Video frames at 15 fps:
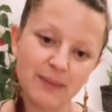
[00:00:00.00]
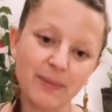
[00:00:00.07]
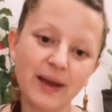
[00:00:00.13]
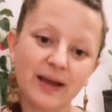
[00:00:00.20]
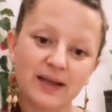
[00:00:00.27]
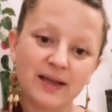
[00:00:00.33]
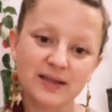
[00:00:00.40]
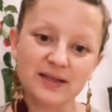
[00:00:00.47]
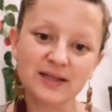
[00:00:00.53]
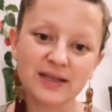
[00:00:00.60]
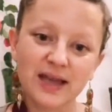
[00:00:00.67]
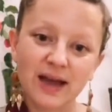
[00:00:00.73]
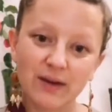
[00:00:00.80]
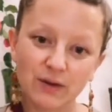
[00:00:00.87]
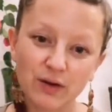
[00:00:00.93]
back and see
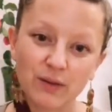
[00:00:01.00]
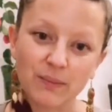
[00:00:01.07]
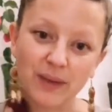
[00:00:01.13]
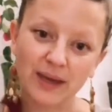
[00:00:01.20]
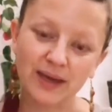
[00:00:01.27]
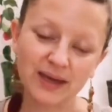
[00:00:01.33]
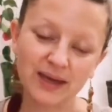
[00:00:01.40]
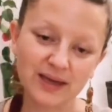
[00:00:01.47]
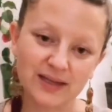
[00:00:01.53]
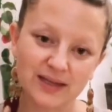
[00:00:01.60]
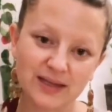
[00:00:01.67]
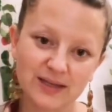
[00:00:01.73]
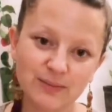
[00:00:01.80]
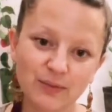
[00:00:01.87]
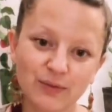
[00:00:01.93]
how you can make it
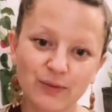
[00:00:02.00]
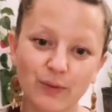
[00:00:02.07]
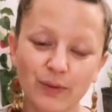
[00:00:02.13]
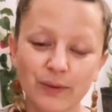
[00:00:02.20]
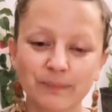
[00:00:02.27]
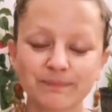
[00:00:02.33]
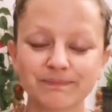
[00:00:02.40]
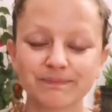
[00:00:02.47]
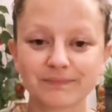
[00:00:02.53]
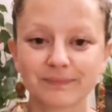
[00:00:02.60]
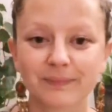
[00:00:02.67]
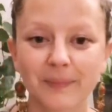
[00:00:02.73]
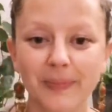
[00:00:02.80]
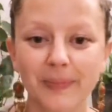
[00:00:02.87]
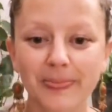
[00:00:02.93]
accessible for them.
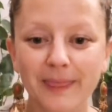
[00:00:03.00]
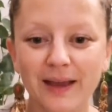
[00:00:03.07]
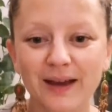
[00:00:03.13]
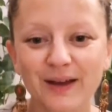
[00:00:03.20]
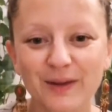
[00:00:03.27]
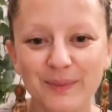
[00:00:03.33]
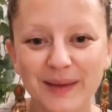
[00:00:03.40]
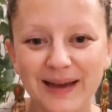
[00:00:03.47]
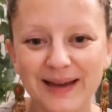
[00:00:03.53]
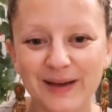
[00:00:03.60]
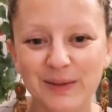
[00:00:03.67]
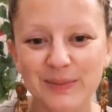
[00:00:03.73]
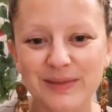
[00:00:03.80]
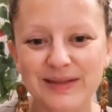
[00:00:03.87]
I hope that helps.